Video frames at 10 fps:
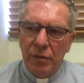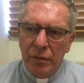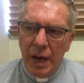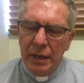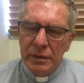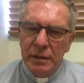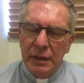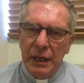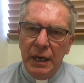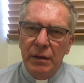right
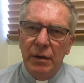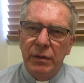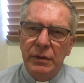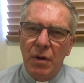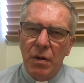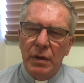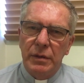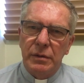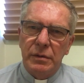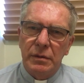in the
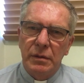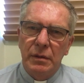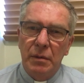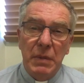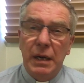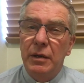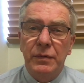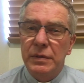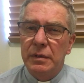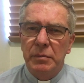Docklands.
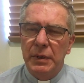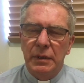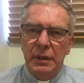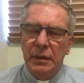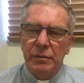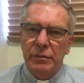Magnificent building.